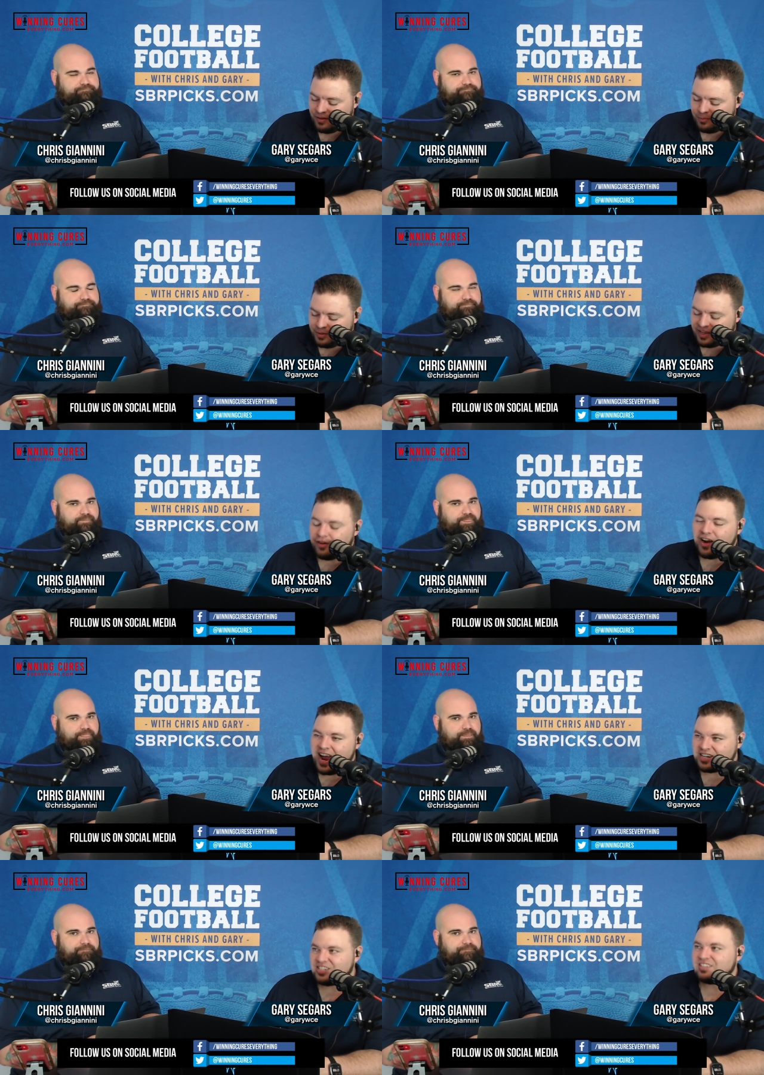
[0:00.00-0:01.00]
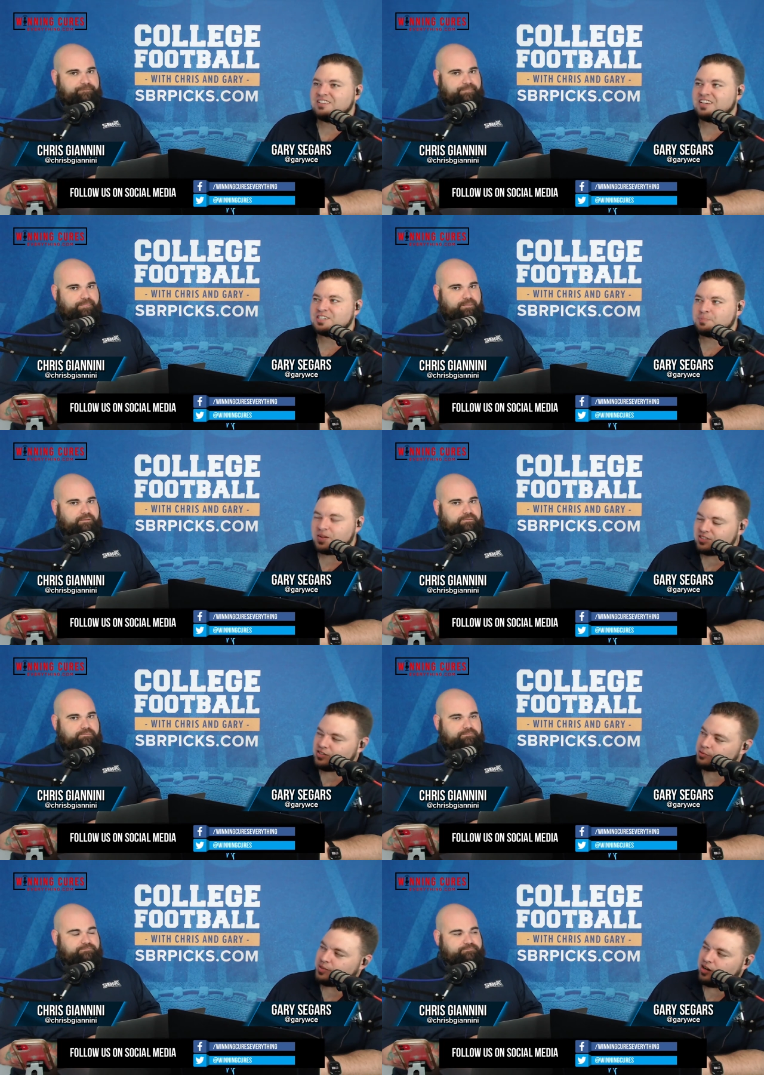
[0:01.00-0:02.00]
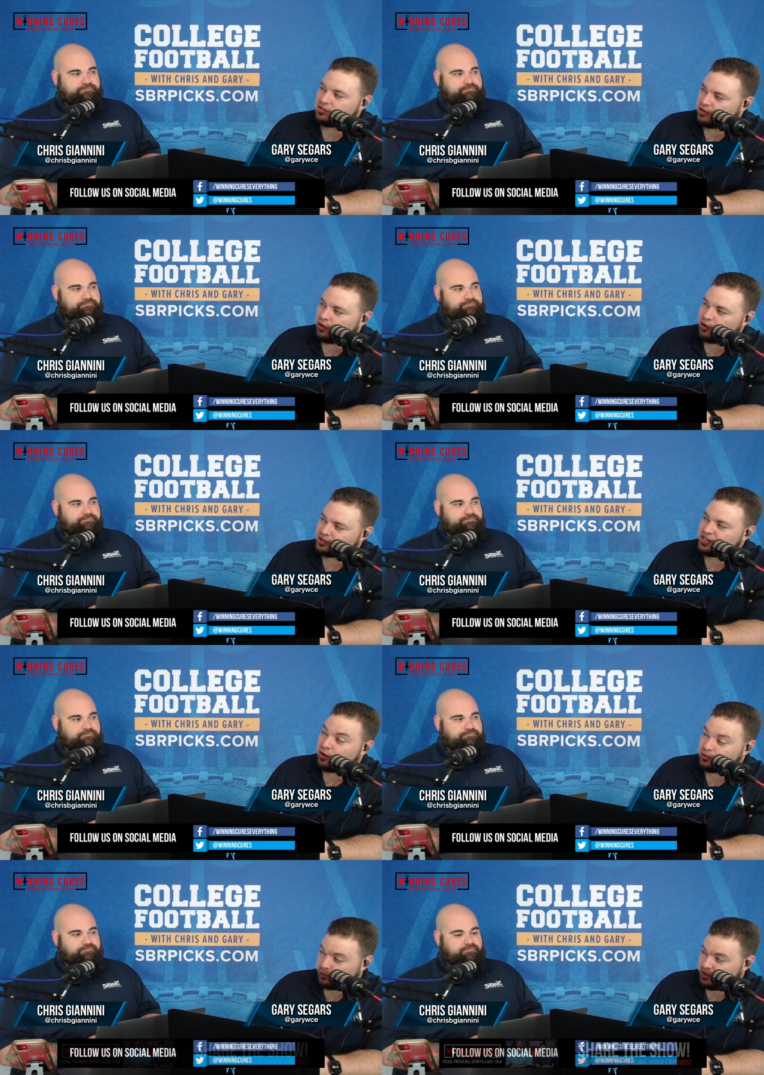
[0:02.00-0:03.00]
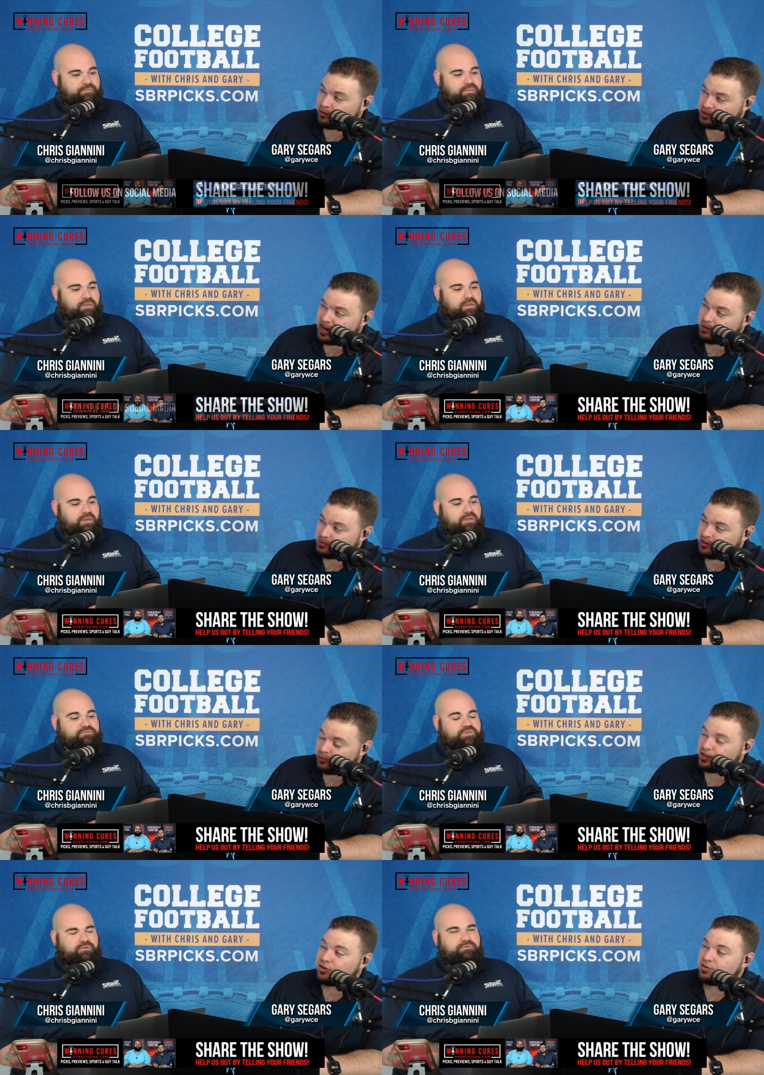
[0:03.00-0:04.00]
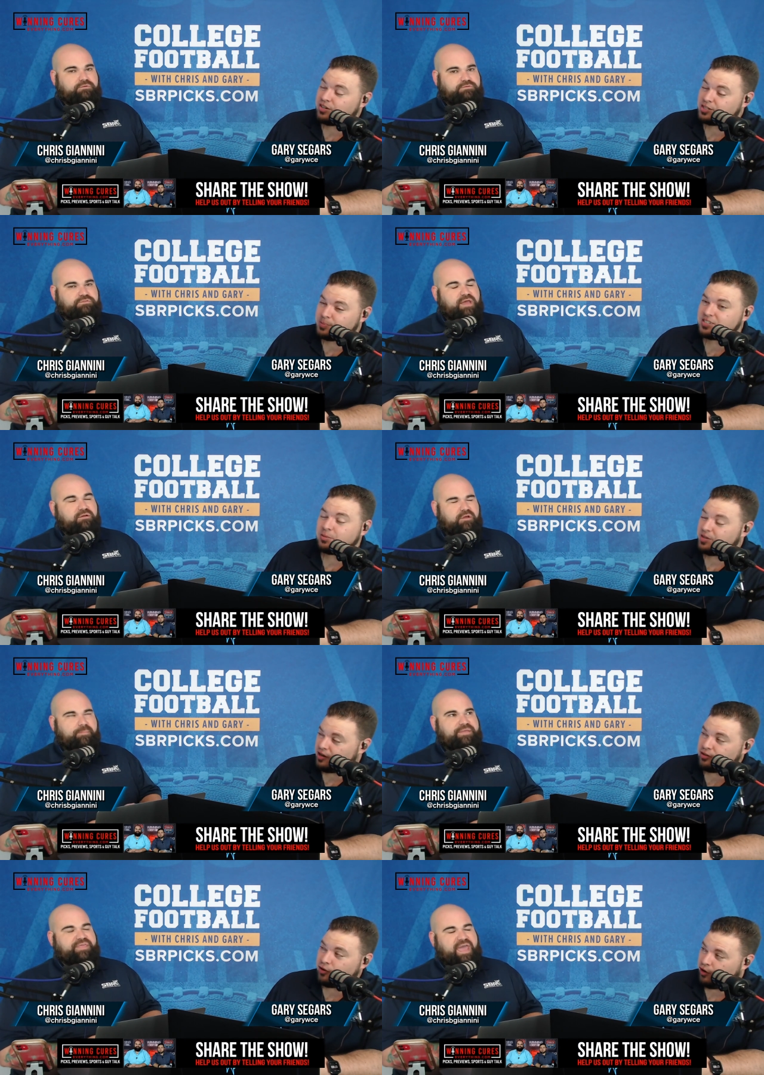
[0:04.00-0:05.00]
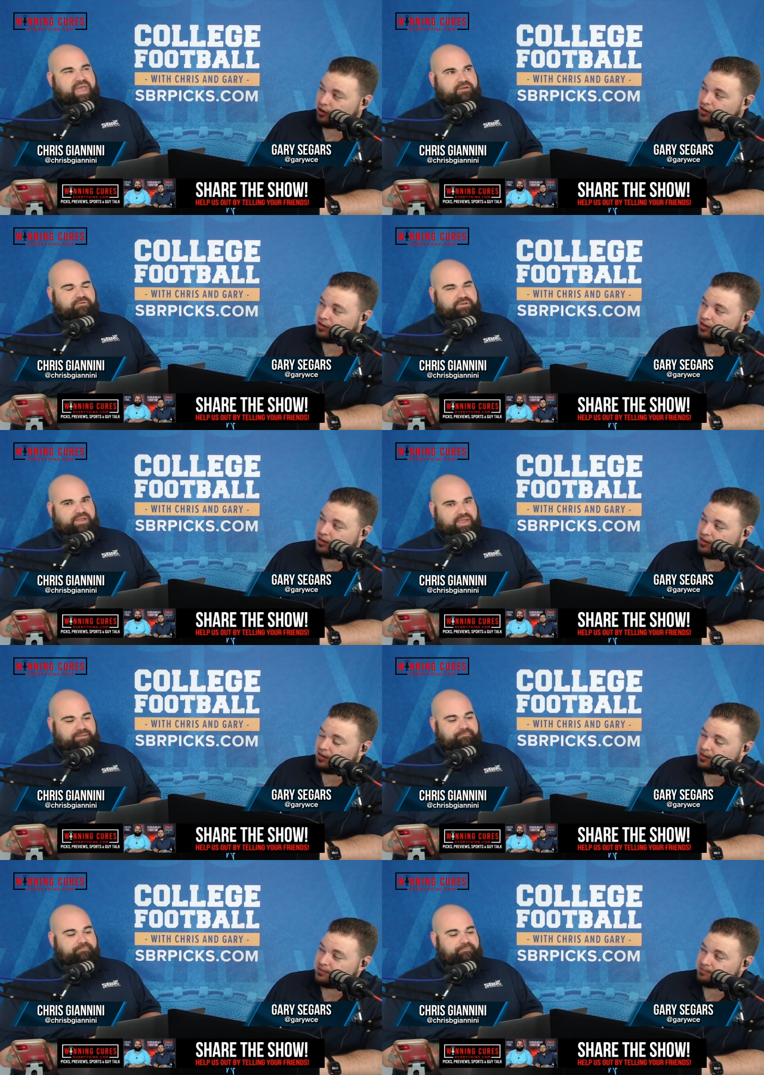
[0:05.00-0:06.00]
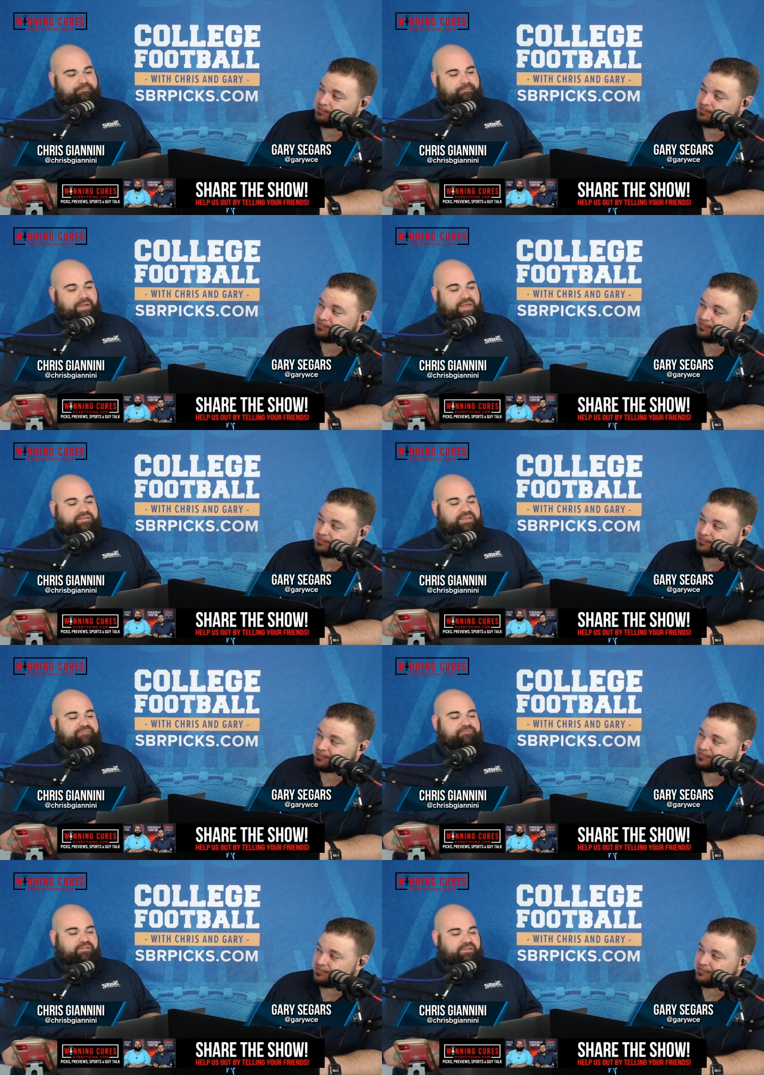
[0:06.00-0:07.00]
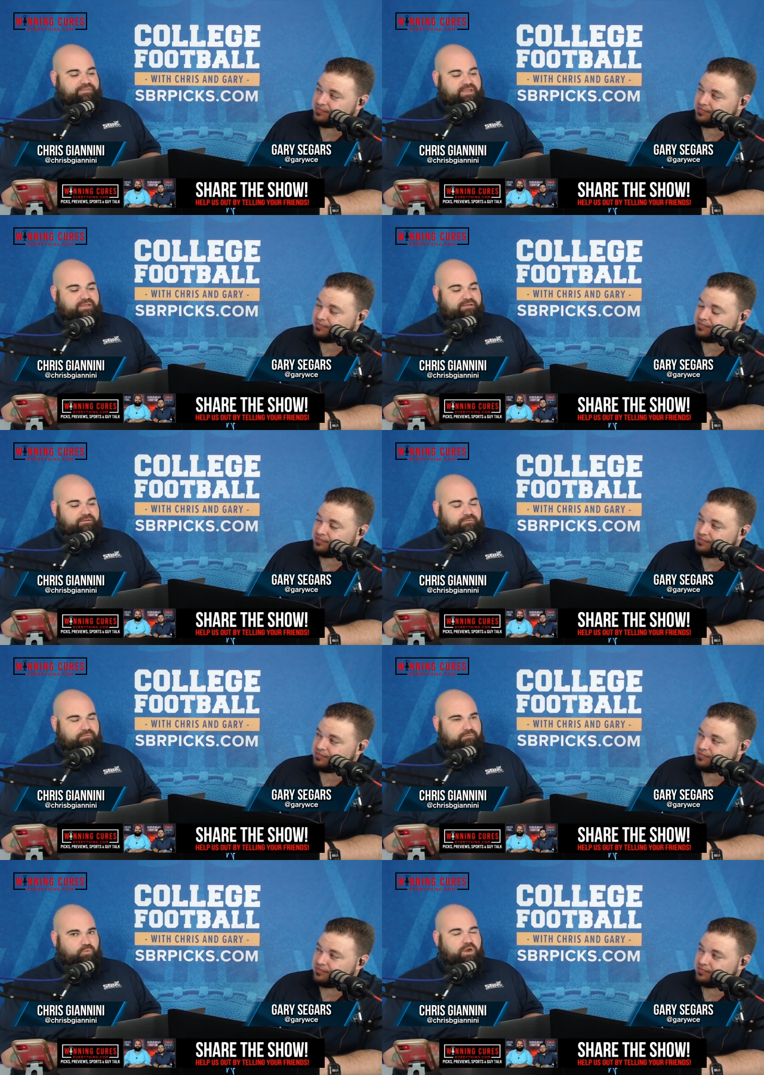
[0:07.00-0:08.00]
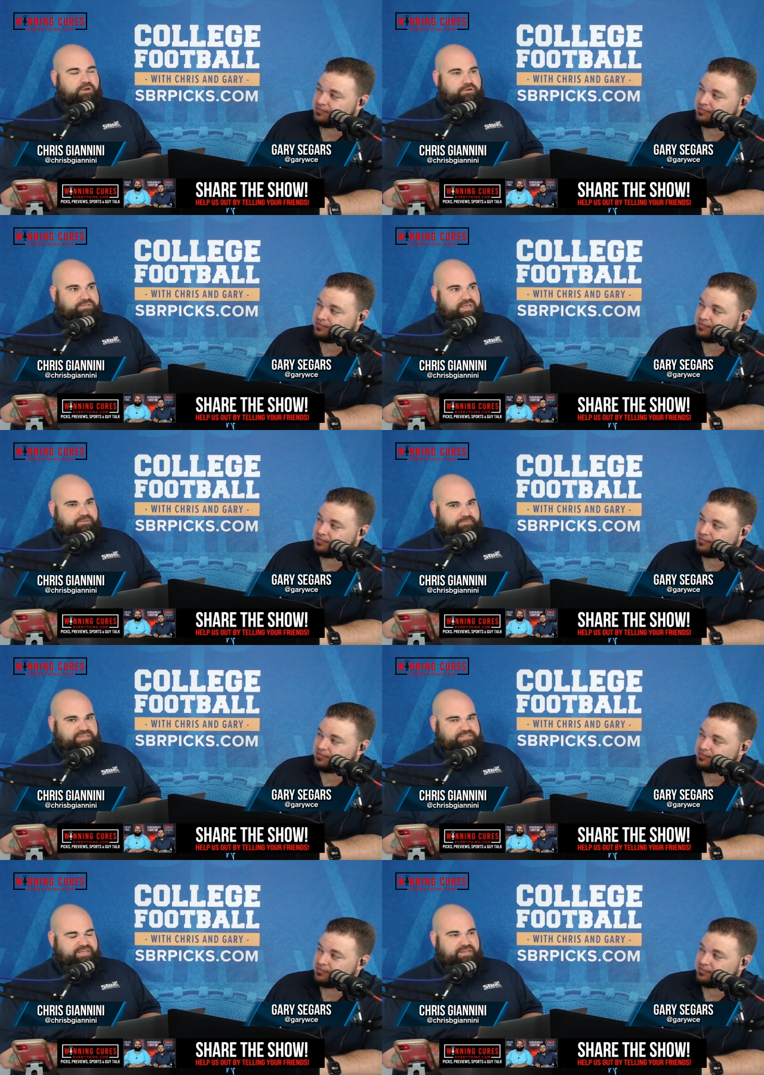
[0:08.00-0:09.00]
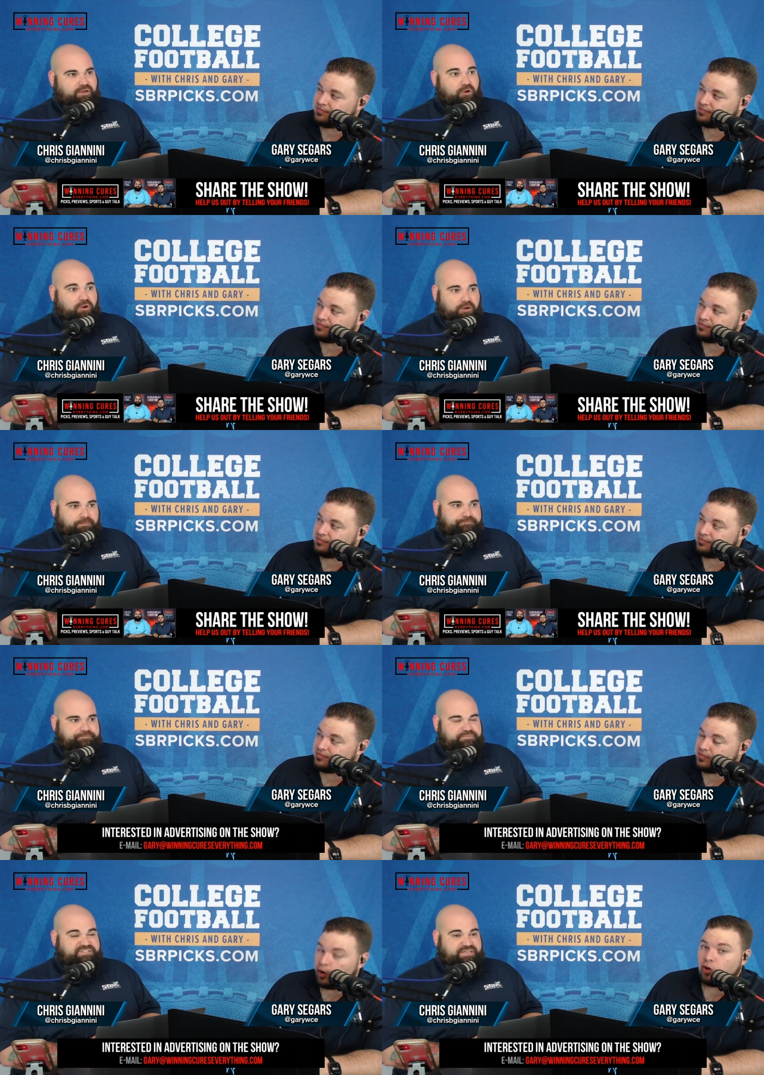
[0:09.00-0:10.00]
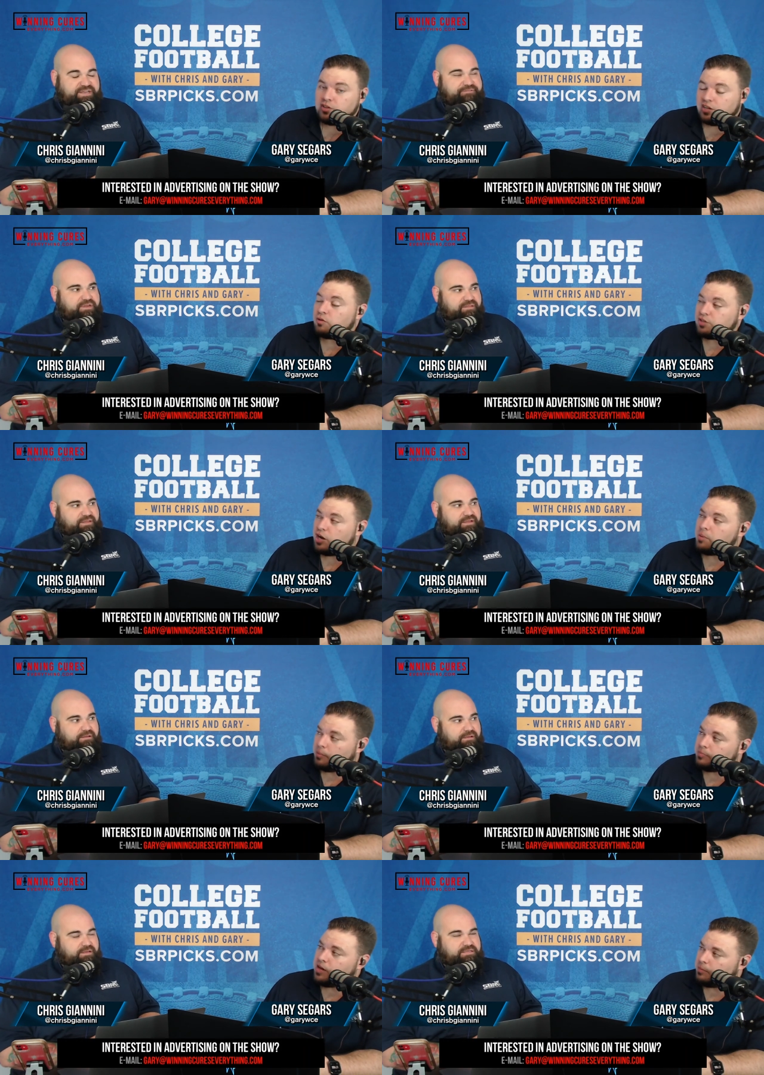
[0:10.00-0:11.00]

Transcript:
Speaker 1: but they are actually expected to be underdogs in all three of those games. And when so, you're expected so I don't know about underdog, the
Speaker 2: Akron game. I definitely think Rutgers and BC are significantly, on the, on the come up. Yeah,